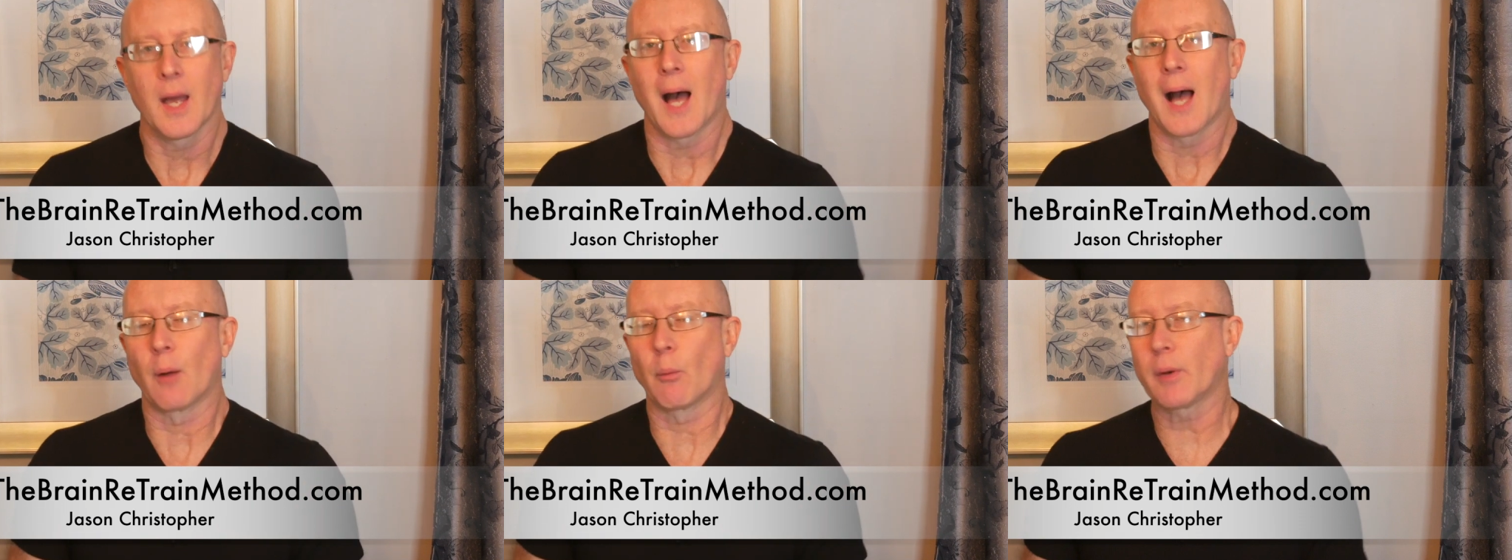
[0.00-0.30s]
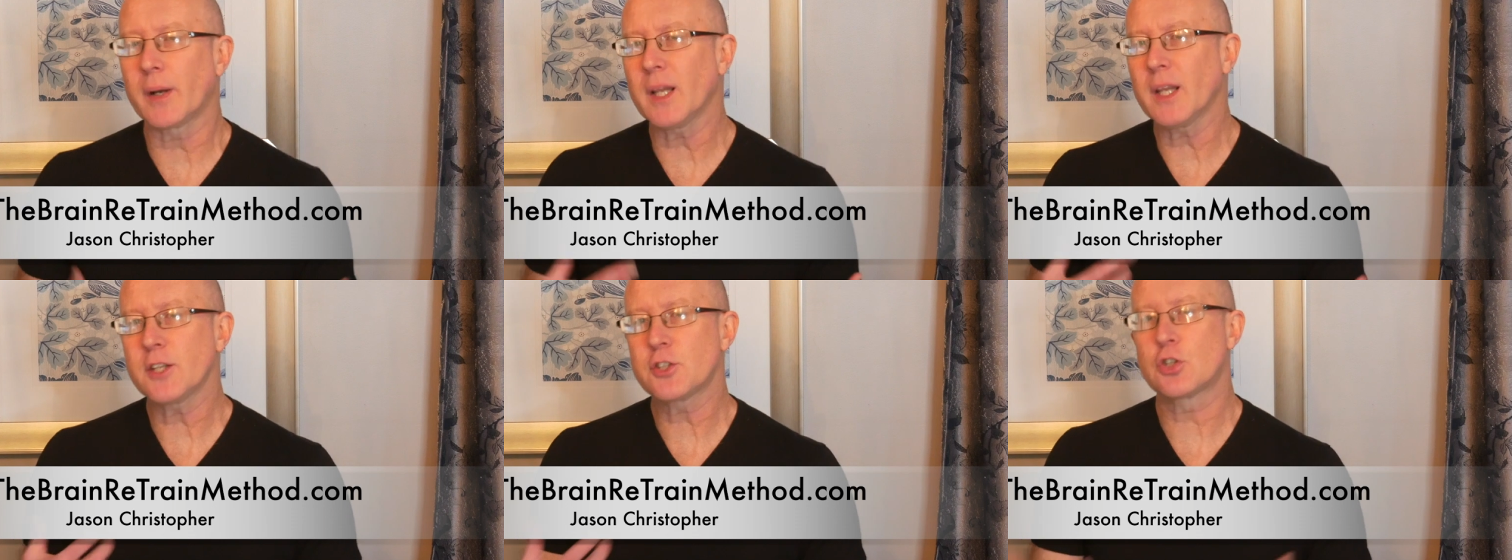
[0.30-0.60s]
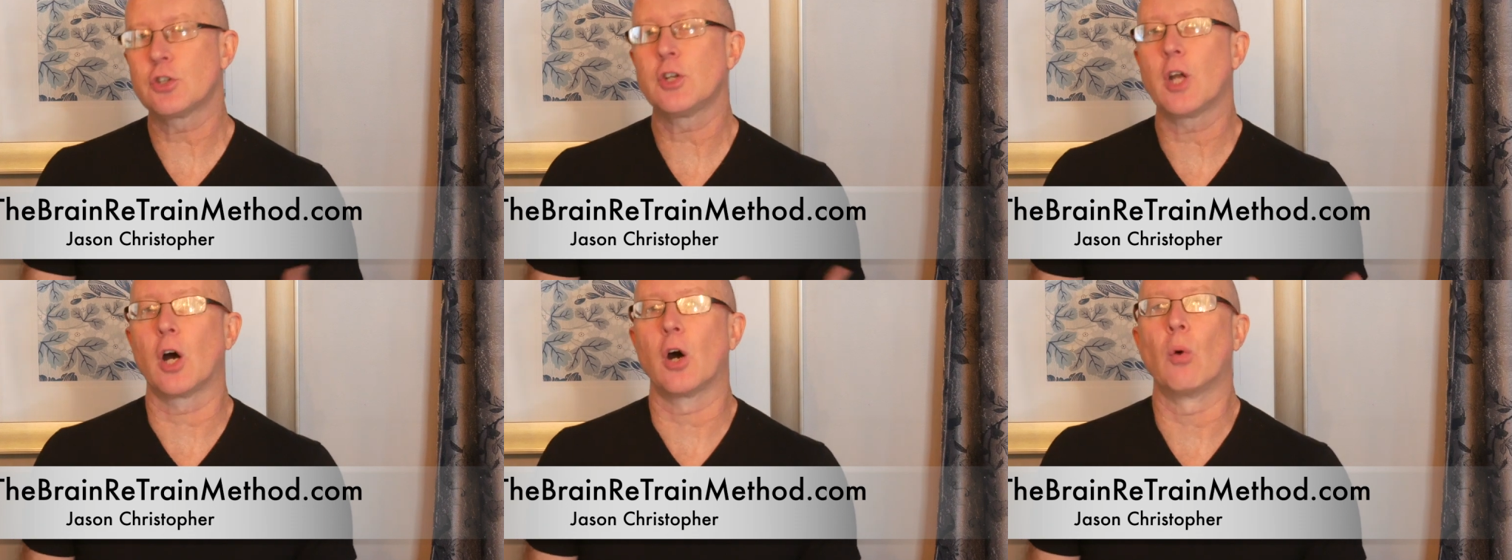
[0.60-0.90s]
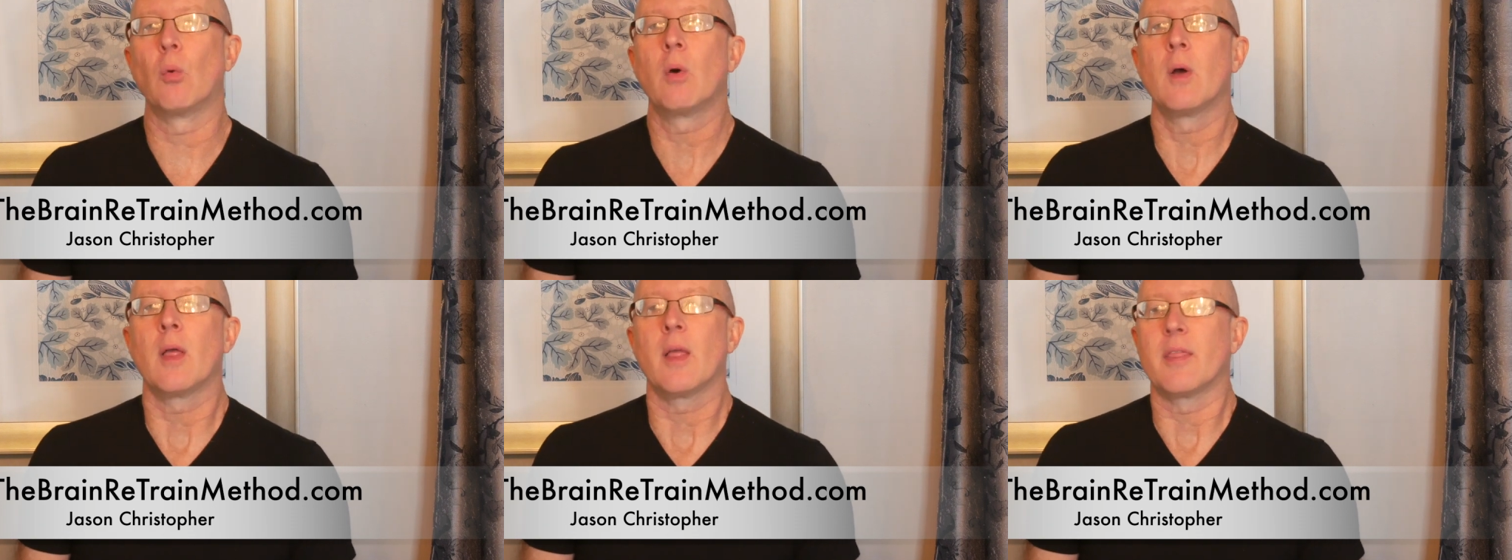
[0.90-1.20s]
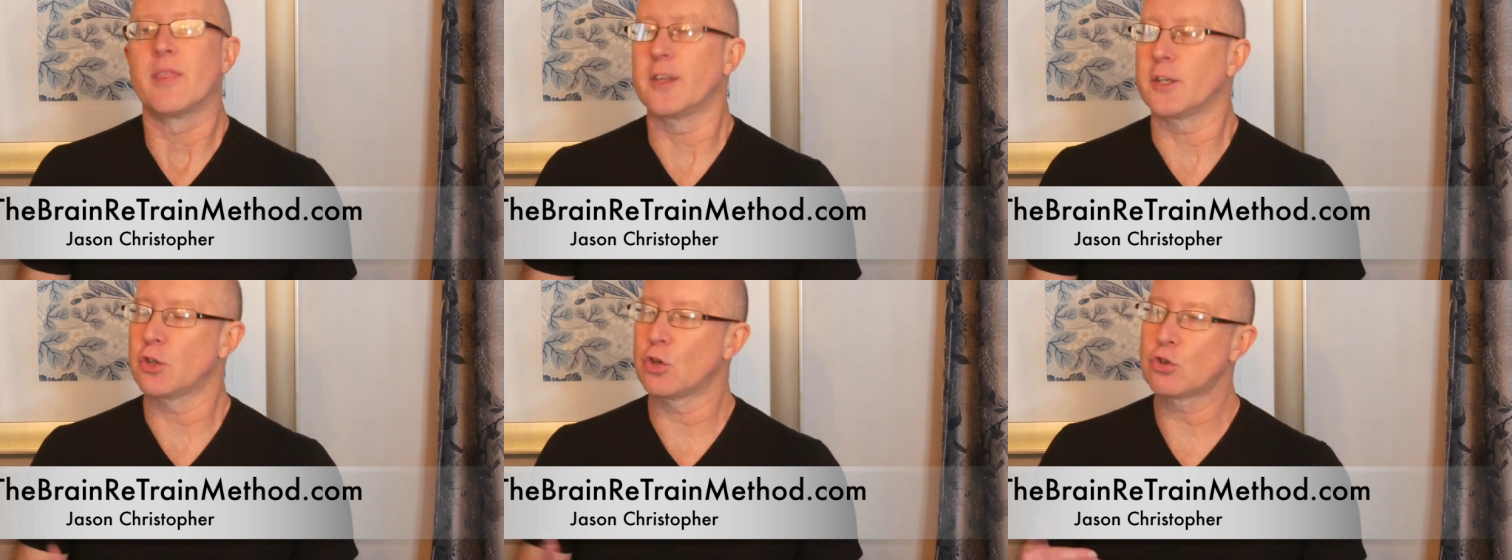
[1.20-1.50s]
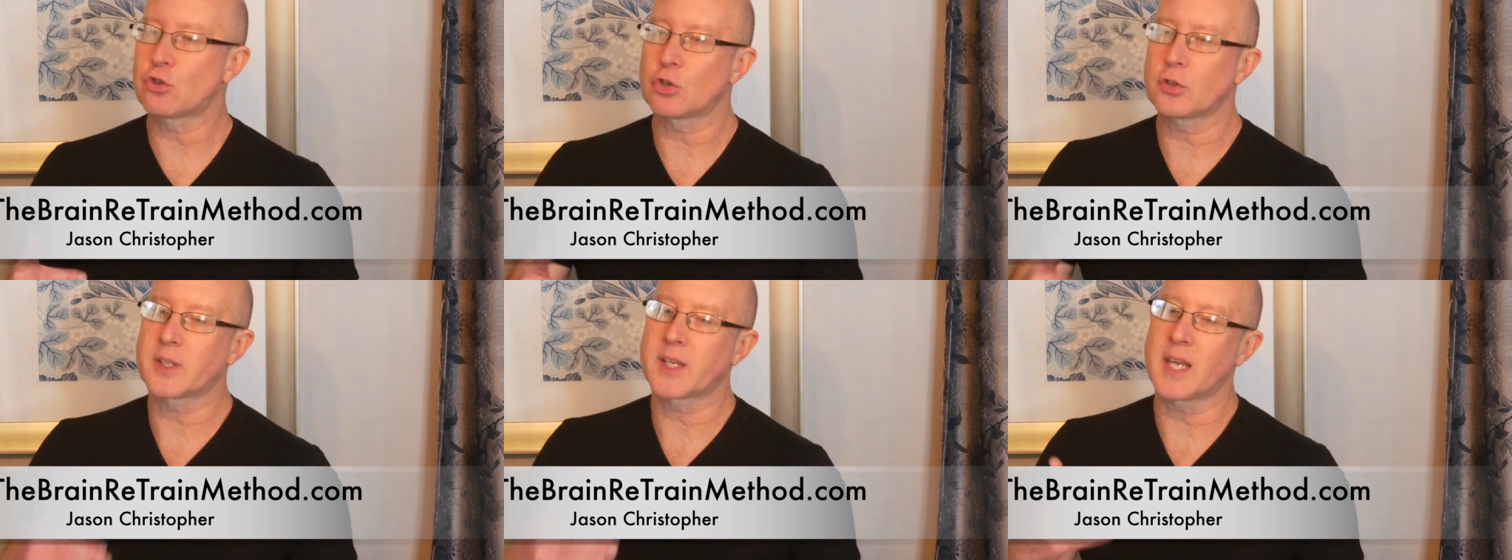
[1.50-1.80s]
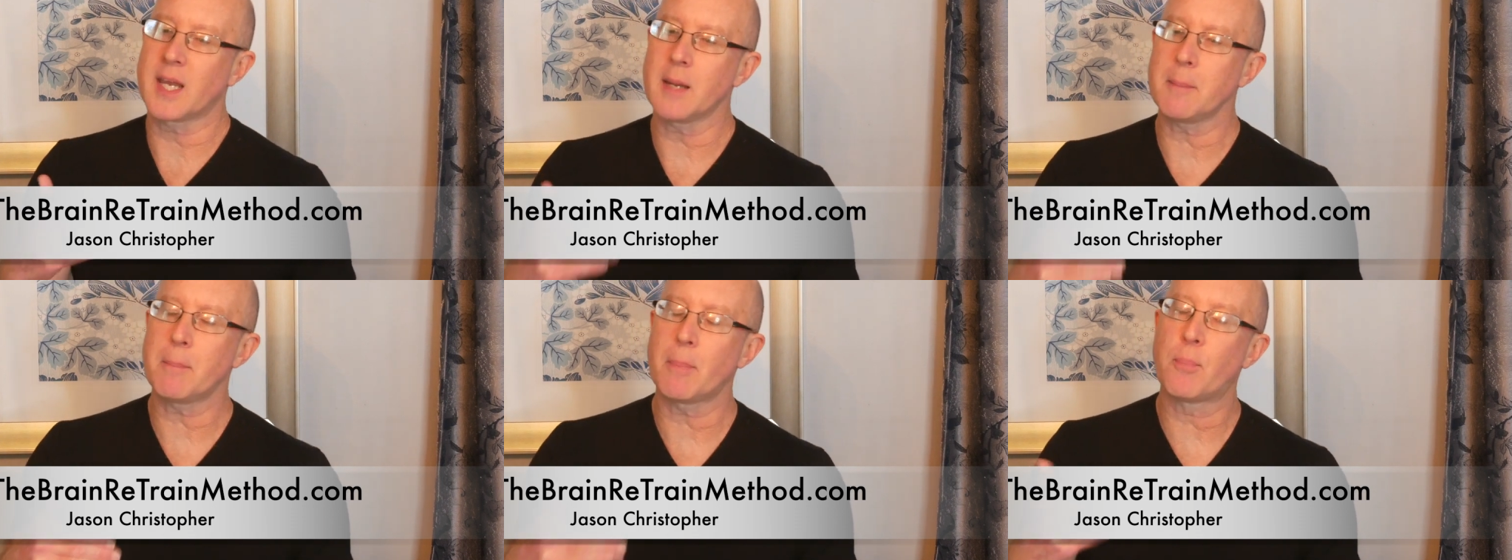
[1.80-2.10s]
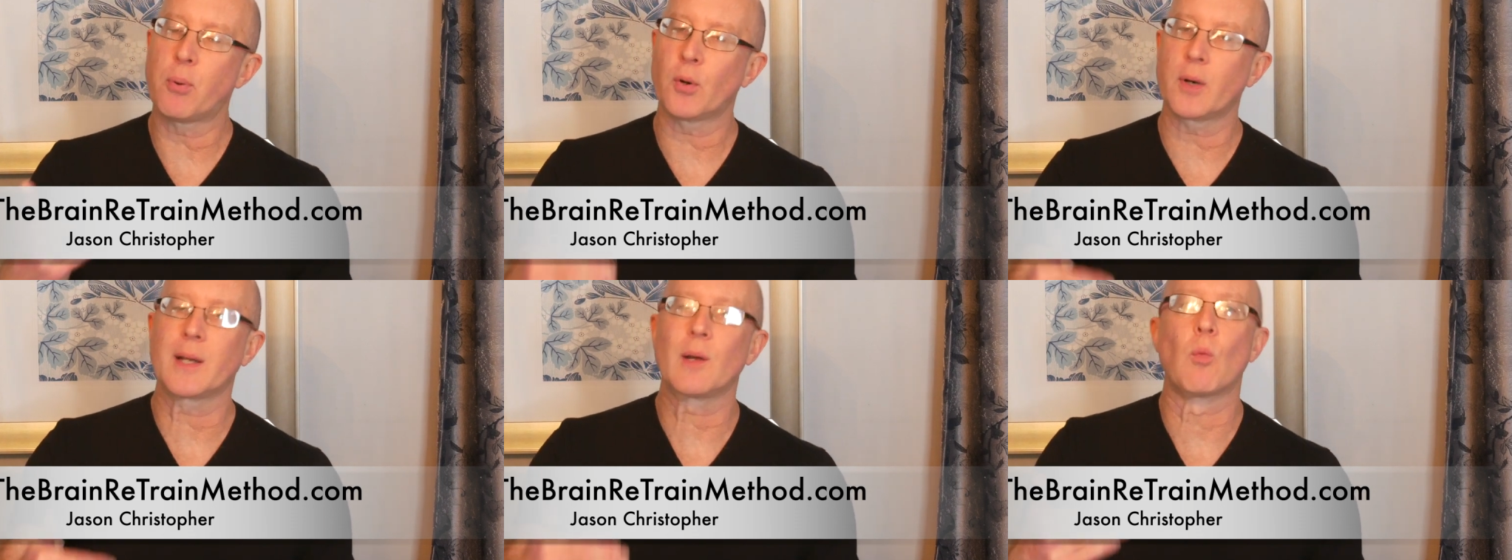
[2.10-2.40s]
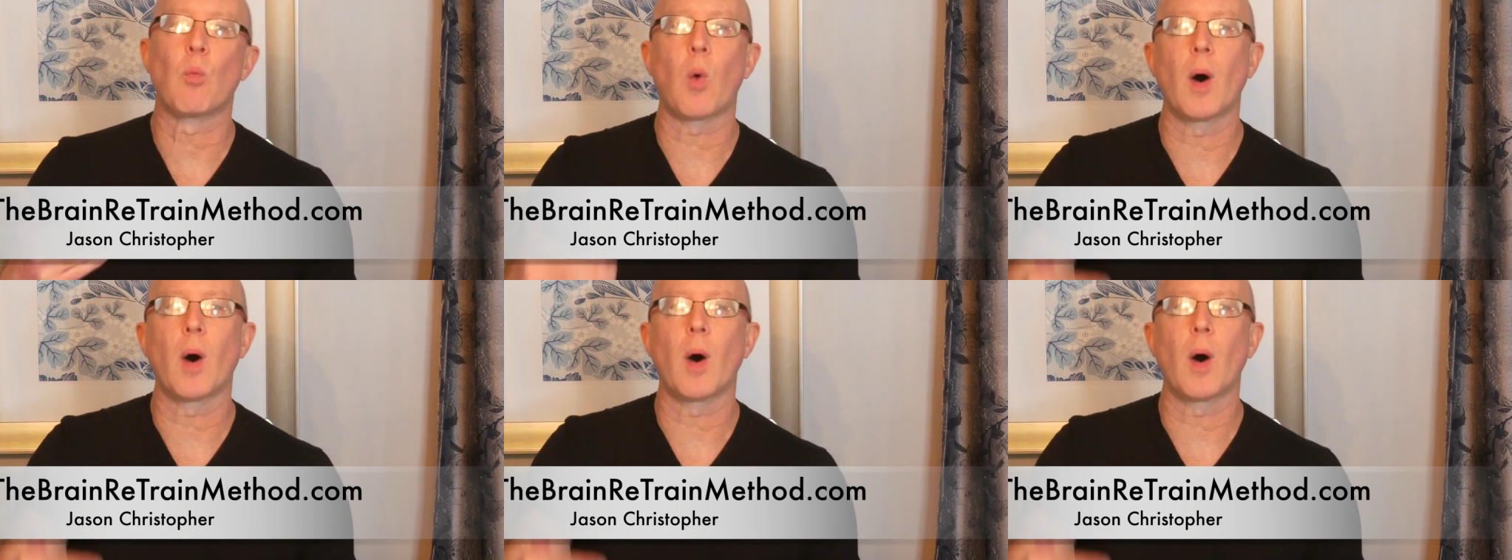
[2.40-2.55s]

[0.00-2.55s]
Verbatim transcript: I want to let you know that you should keep putting